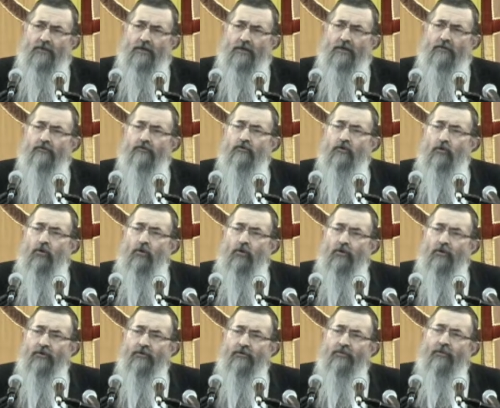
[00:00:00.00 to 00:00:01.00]
It's
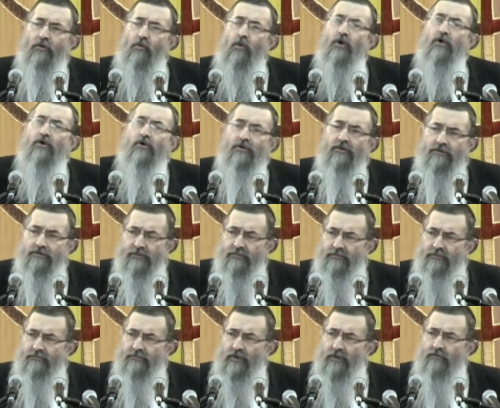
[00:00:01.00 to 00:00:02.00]
called the world.
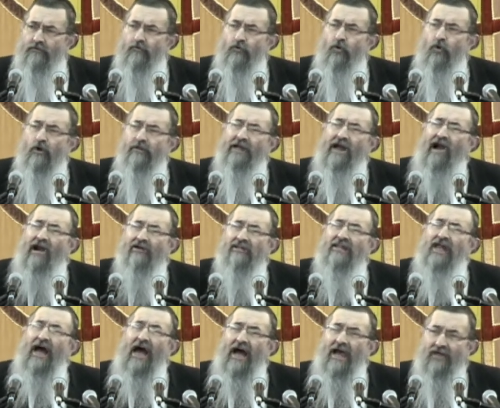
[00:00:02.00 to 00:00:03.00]
It's called our
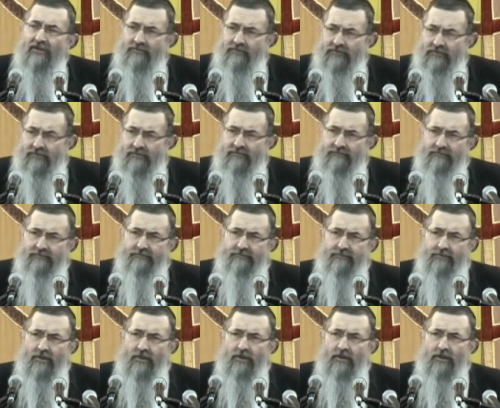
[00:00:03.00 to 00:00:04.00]
lives.
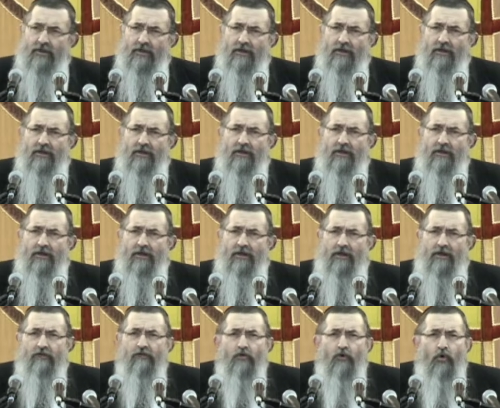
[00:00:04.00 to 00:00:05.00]

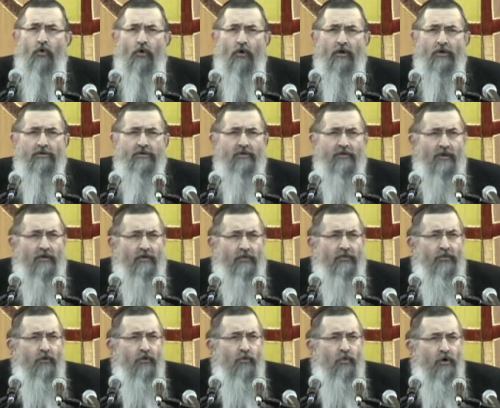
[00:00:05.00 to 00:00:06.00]
It's called
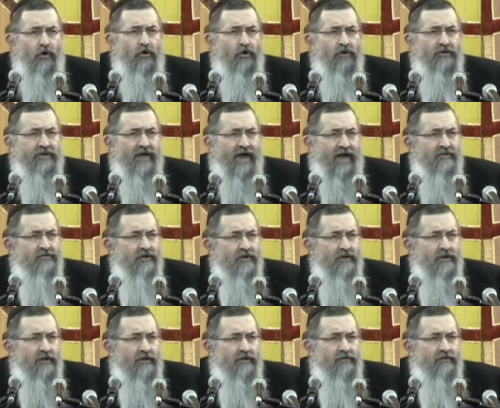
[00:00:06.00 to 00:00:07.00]
the world as it
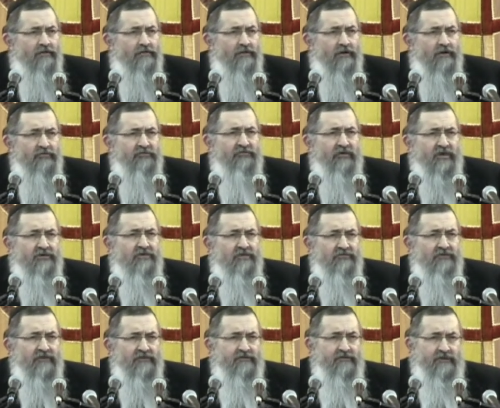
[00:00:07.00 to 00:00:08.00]
is in front
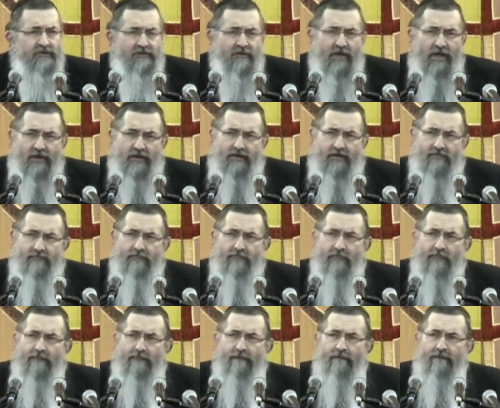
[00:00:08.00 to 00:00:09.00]
of us today.
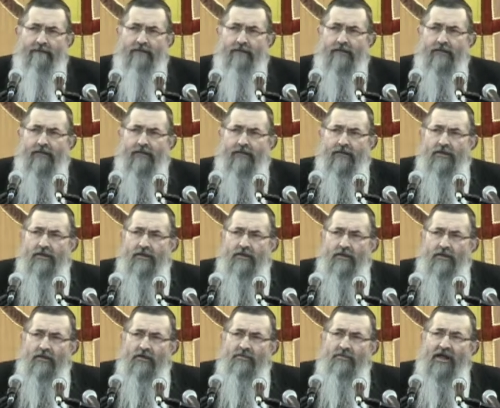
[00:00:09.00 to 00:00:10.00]

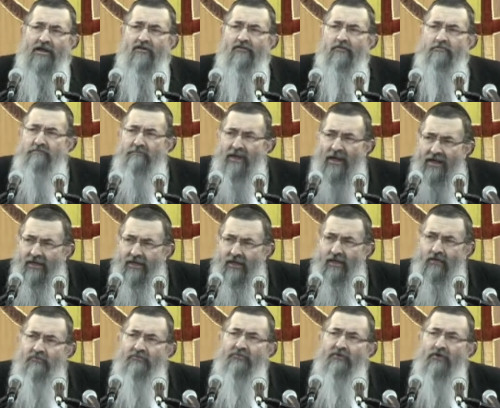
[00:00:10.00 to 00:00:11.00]
That is
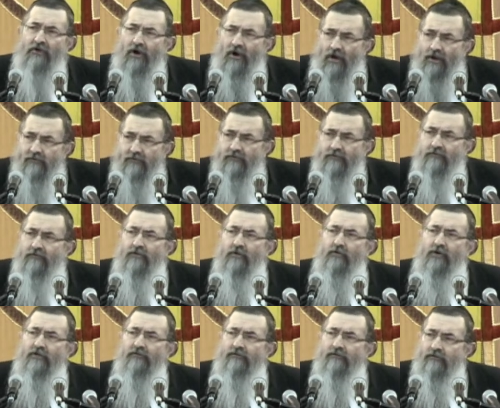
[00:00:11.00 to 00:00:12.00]
begging for us
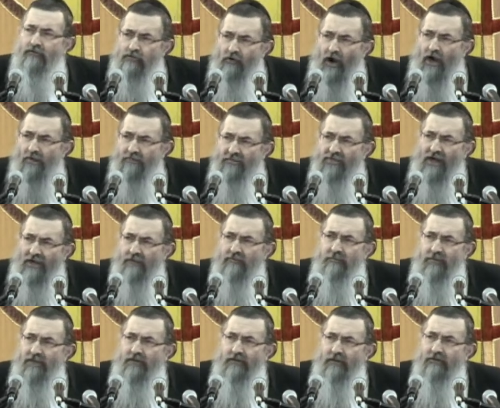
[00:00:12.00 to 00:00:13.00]
to inscribe that
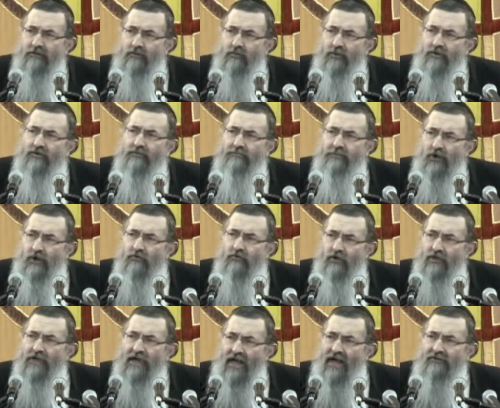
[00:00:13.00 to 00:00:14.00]
Megillah with
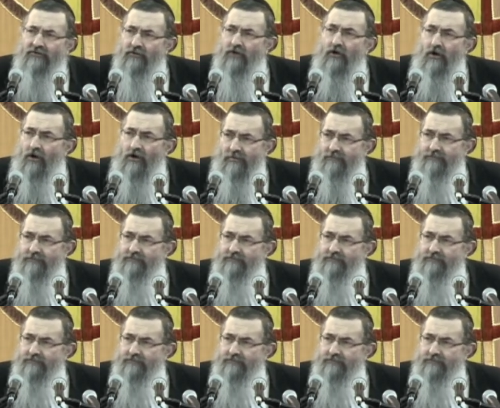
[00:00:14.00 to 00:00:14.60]
Baruch Atah.